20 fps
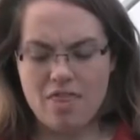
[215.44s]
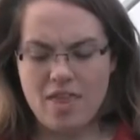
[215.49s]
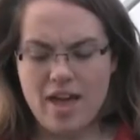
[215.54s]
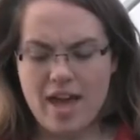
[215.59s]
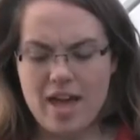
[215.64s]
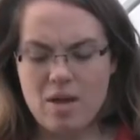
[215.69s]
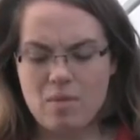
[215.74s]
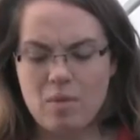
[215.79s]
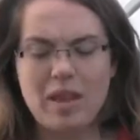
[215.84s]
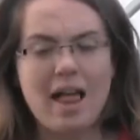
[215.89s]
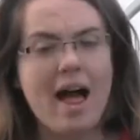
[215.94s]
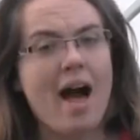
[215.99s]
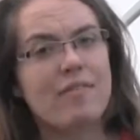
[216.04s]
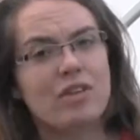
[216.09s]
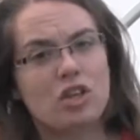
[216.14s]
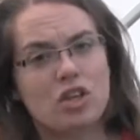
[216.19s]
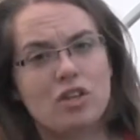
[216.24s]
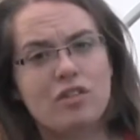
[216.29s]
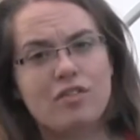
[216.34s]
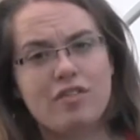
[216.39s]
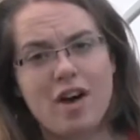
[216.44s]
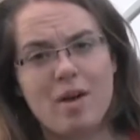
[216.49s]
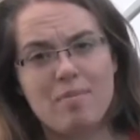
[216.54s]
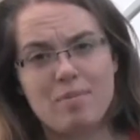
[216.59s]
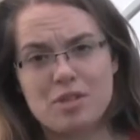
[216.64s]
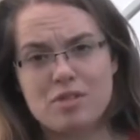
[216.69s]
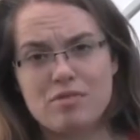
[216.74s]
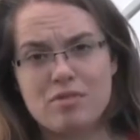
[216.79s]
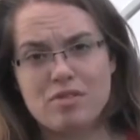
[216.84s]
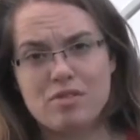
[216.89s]
They will have a good
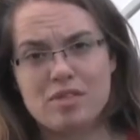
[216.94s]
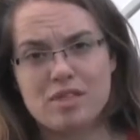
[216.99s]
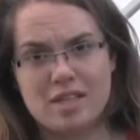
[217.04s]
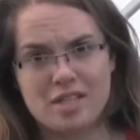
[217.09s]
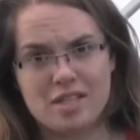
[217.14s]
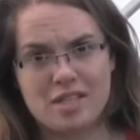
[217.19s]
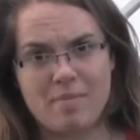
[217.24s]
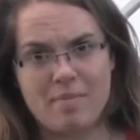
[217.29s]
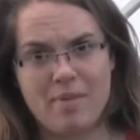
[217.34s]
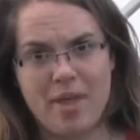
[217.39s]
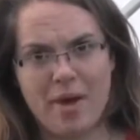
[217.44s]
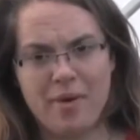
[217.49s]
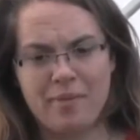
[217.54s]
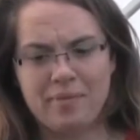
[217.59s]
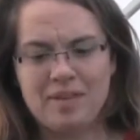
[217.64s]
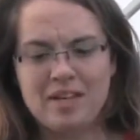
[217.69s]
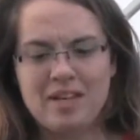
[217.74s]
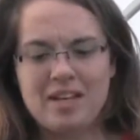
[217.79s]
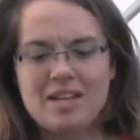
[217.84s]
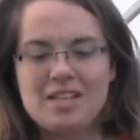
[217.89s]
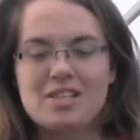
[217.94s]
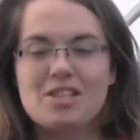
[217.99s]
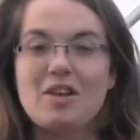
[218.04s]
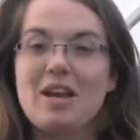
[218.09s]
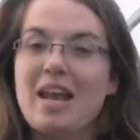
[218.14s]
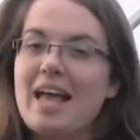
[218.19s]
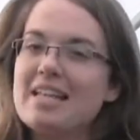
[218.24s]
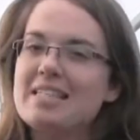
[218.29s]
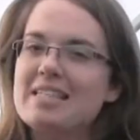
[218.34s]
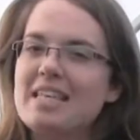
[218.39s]
fibrous root system though. So
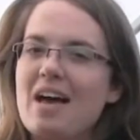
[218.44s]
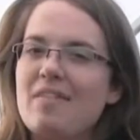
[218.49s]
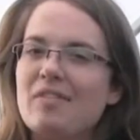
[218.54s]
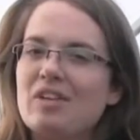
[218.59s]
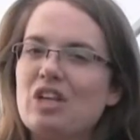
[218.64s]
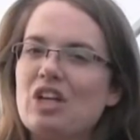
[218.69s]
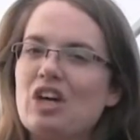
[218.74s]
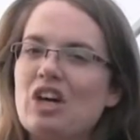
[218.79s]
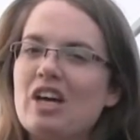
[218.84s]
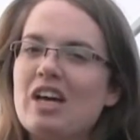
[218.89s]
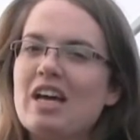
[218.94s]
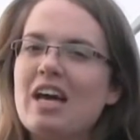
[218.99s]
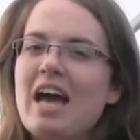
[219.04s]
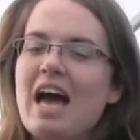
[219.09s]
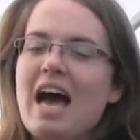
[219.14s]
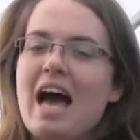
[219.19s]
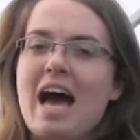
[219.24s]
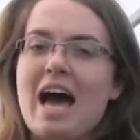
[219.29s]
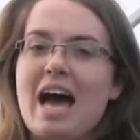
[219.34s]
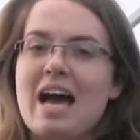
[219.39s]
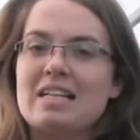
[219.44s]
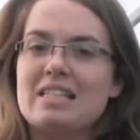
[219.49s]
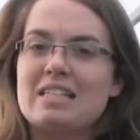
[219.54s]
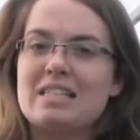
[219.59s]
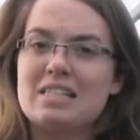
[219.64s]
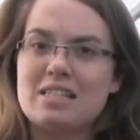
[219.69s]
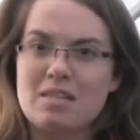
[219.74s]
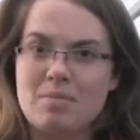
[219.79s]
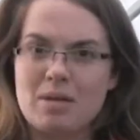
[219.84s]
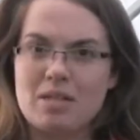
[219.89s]
let's have a look
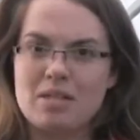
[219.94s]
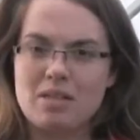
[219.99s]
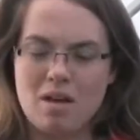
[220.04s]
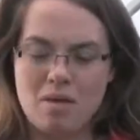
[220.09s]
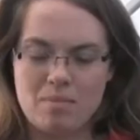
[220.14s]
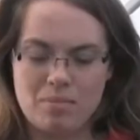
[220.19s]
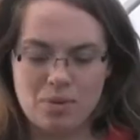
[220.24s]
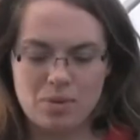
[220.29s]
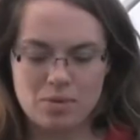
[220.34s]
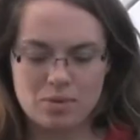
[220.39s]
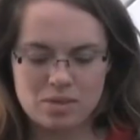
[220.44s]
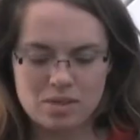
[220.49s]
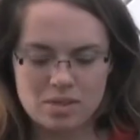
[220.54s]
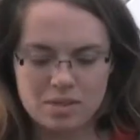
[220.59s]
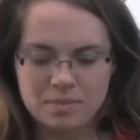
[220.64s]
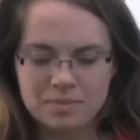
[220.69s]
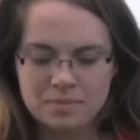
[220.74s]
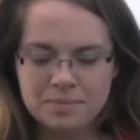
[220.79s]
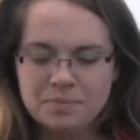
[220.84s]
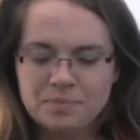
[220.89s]
at some examples.